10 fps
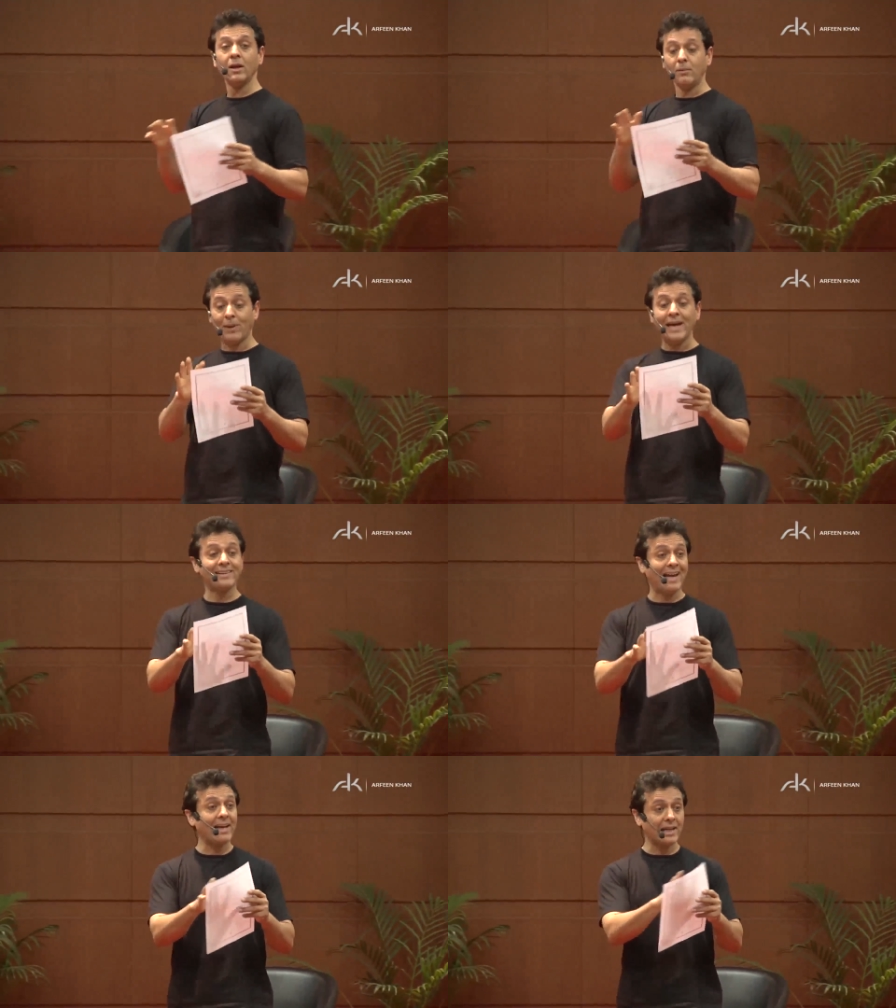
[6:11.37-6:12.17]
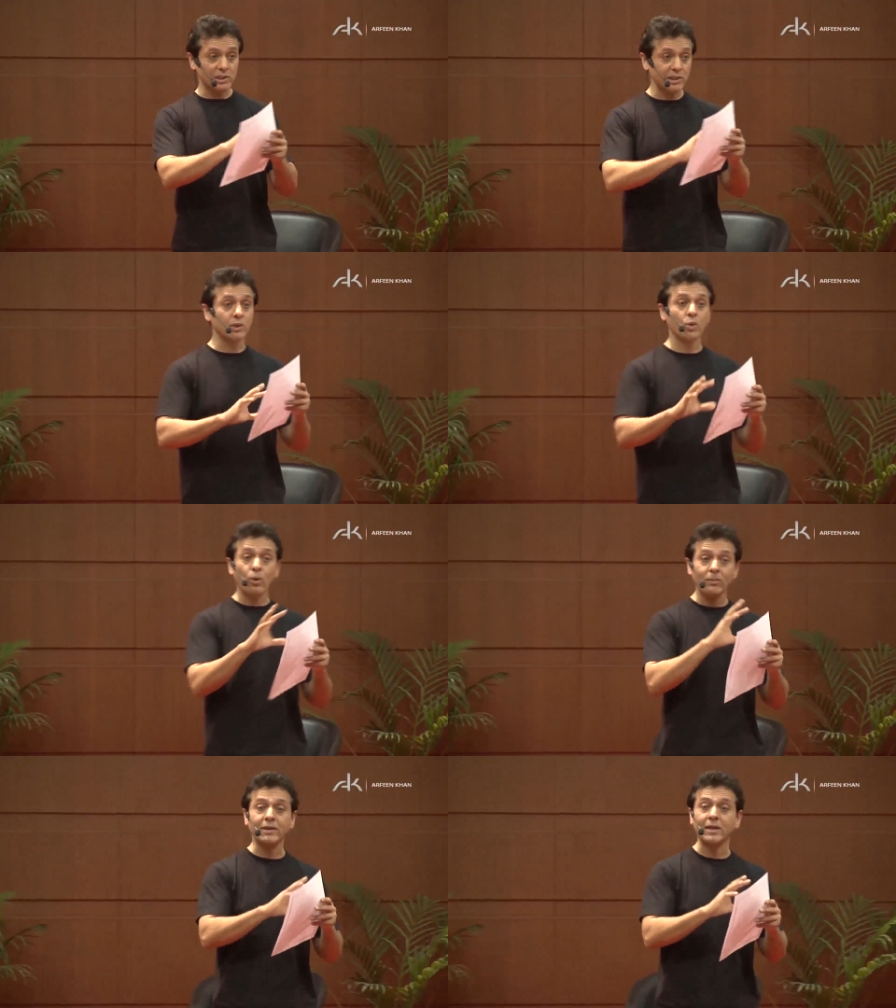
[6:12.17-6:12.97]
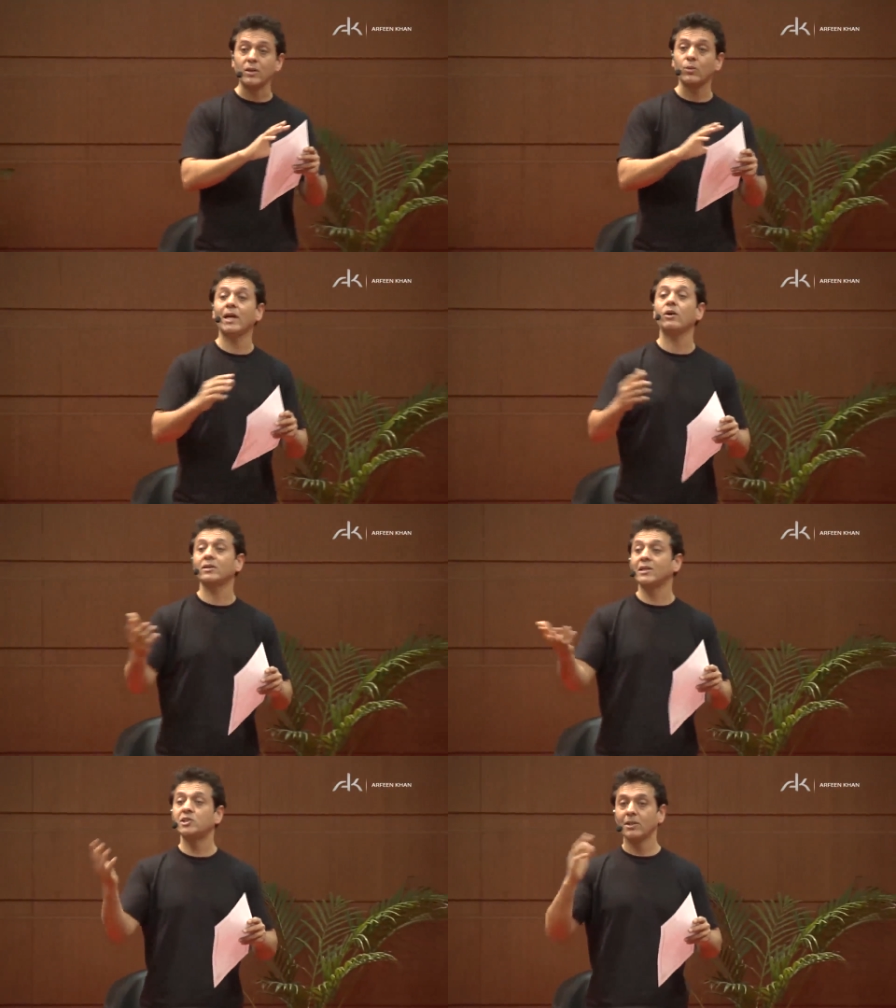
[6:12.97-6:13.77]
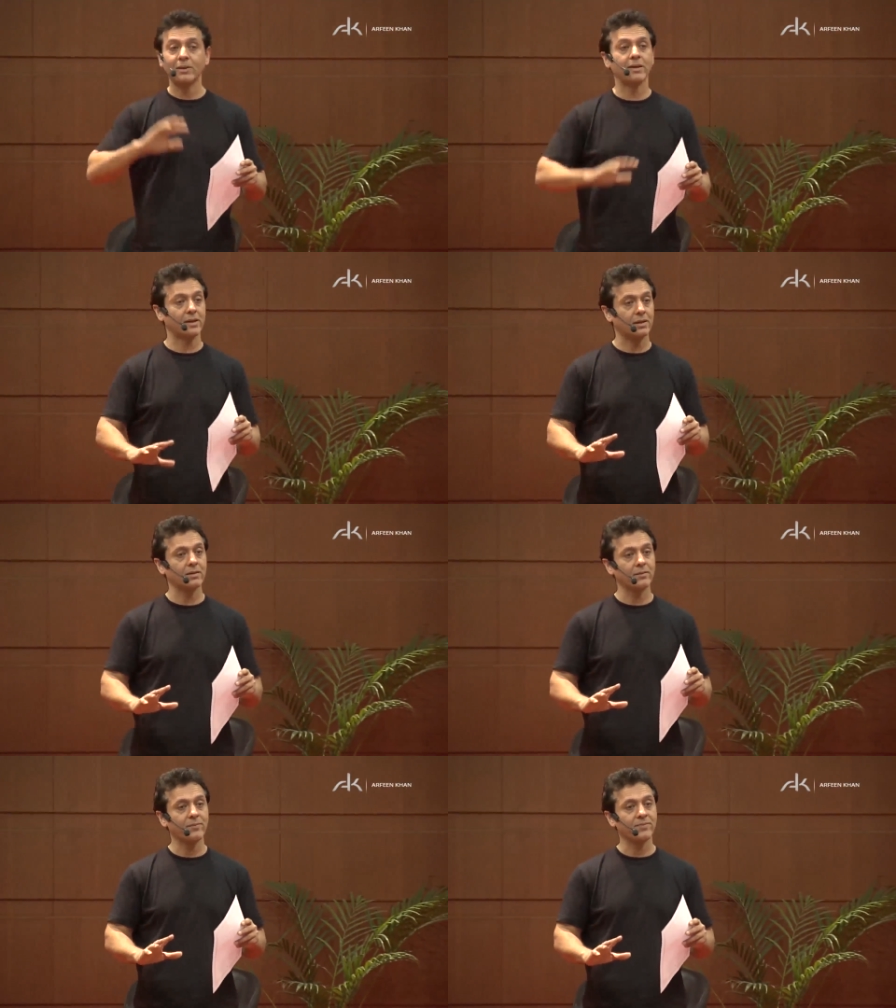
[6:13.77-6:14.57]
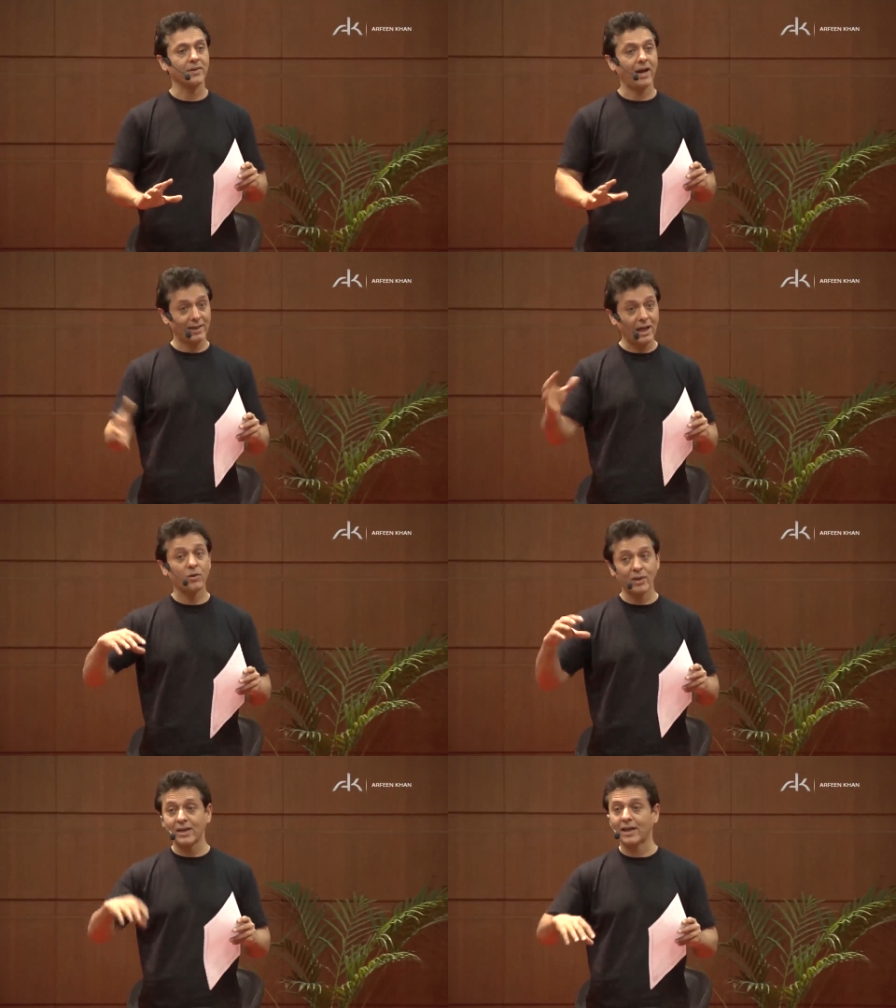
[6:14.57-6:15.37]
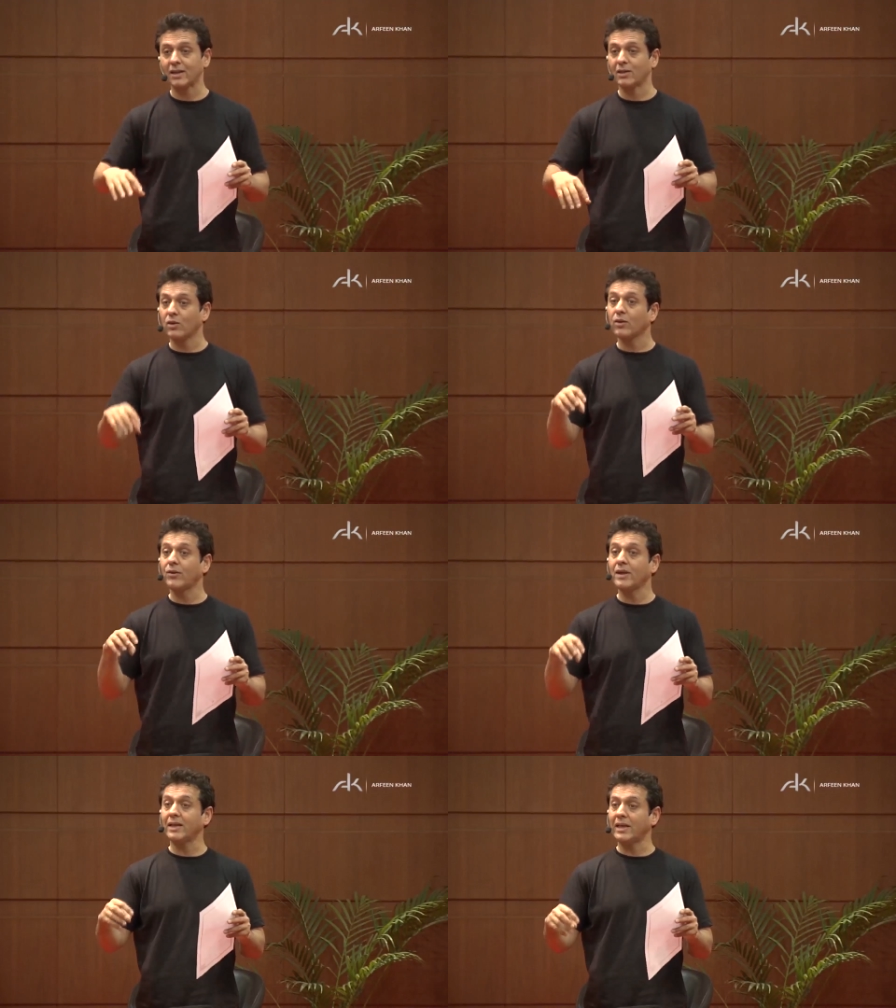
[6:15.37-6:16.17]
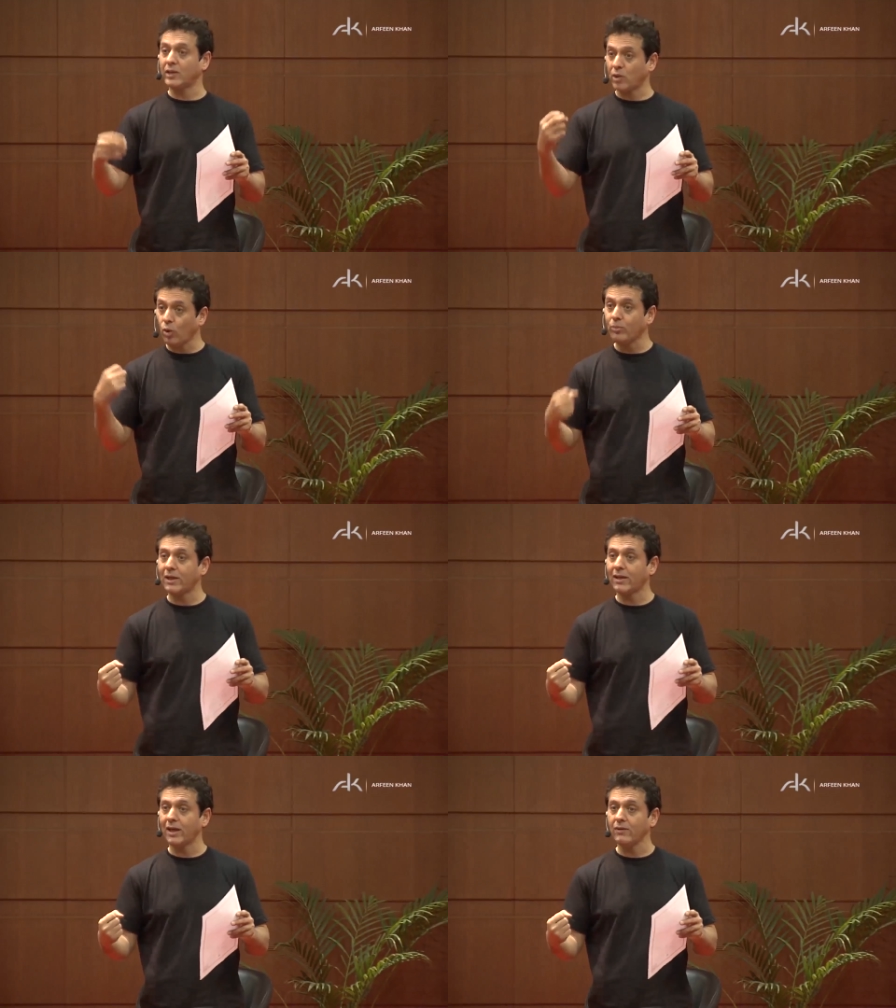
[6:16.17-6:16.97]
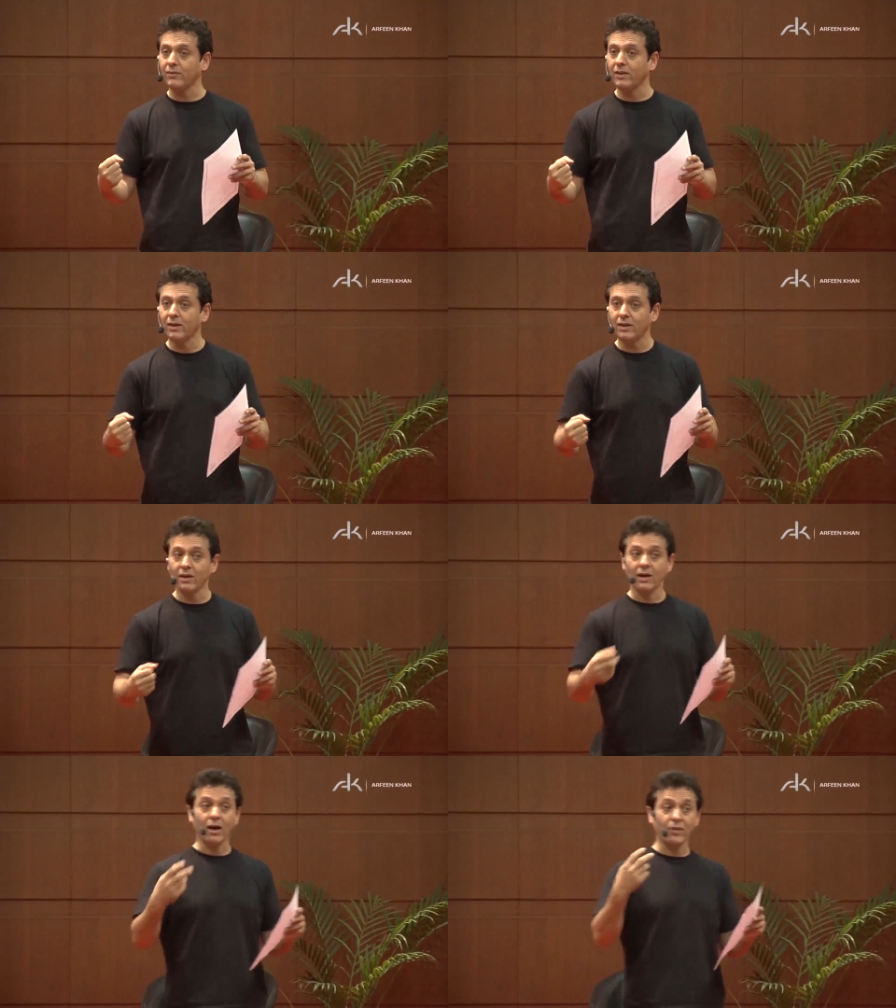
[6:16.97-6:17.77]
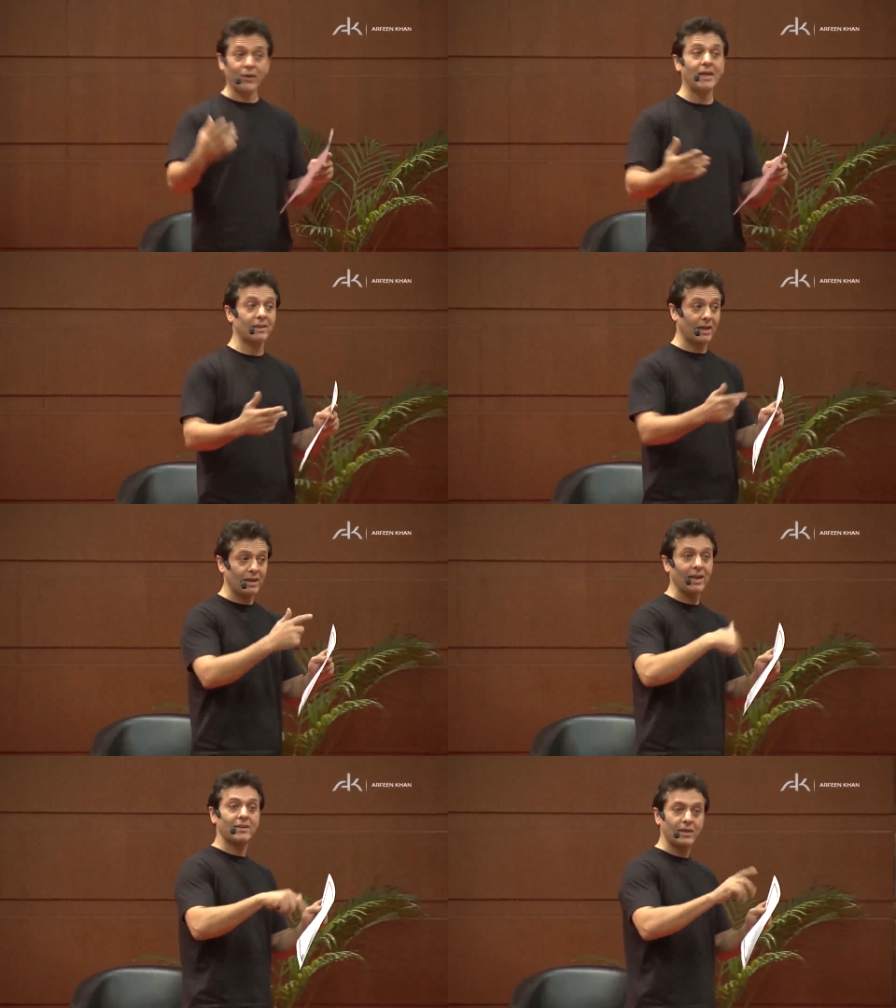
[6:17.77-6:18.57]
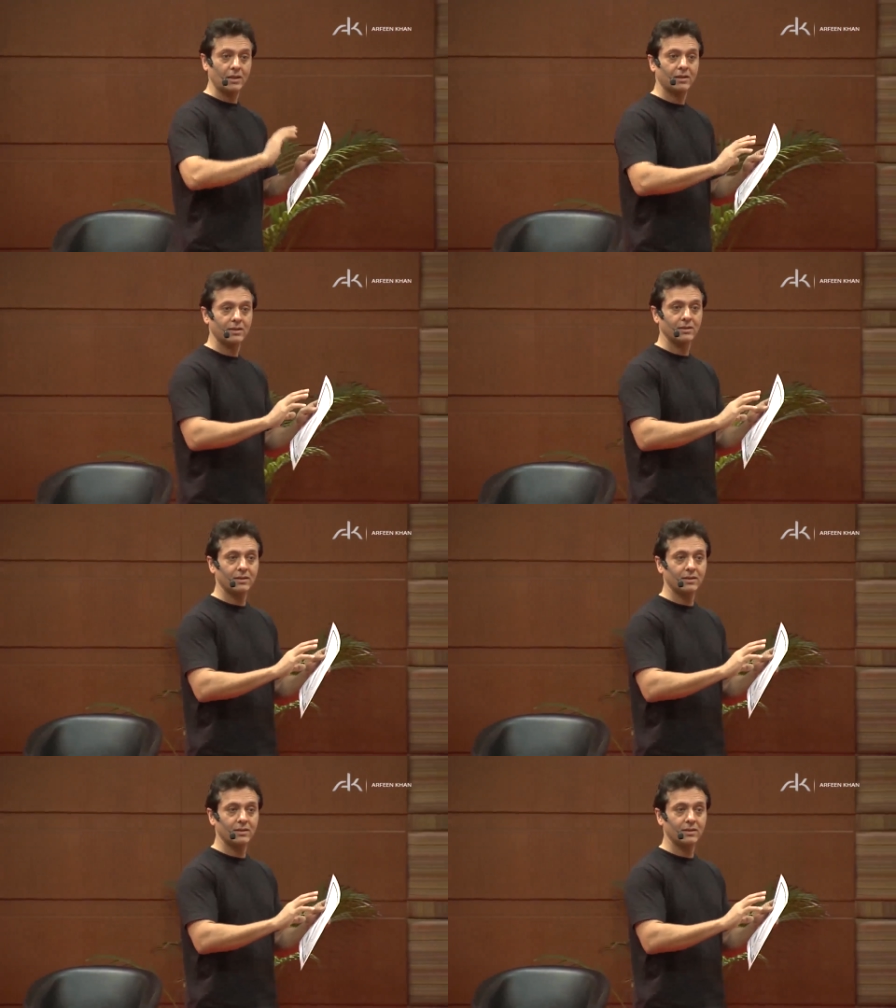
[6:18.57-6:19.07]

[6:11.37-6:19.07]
My dad actually taught me this without teaching me this. I now realize a lot of the things that he told me in life are things that are like this.